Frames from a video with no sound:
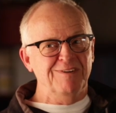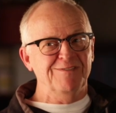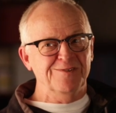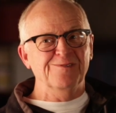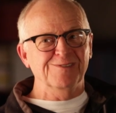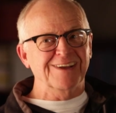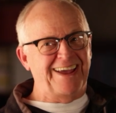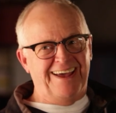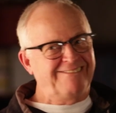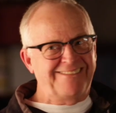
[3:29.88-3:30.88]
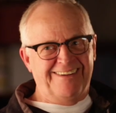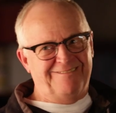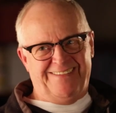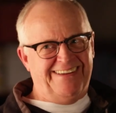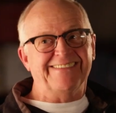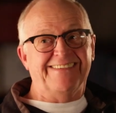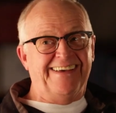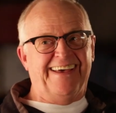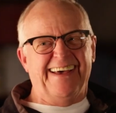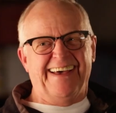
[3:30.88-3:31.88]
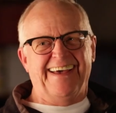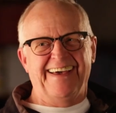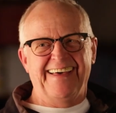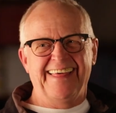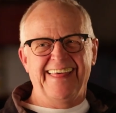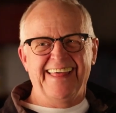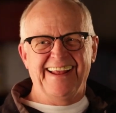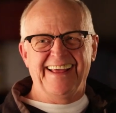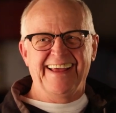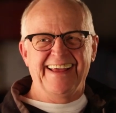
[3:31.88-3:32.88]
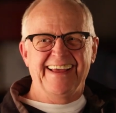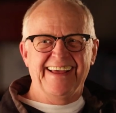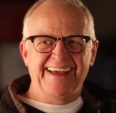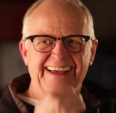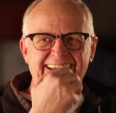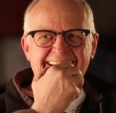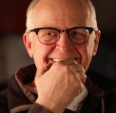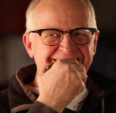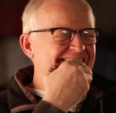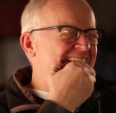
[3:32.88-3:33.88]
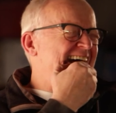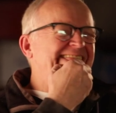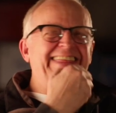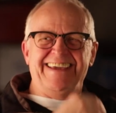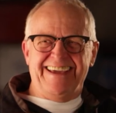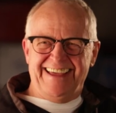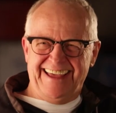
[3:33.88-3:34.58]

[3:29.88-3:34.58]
review that I have to get. do you have any press from that time that you keep in? Nothing.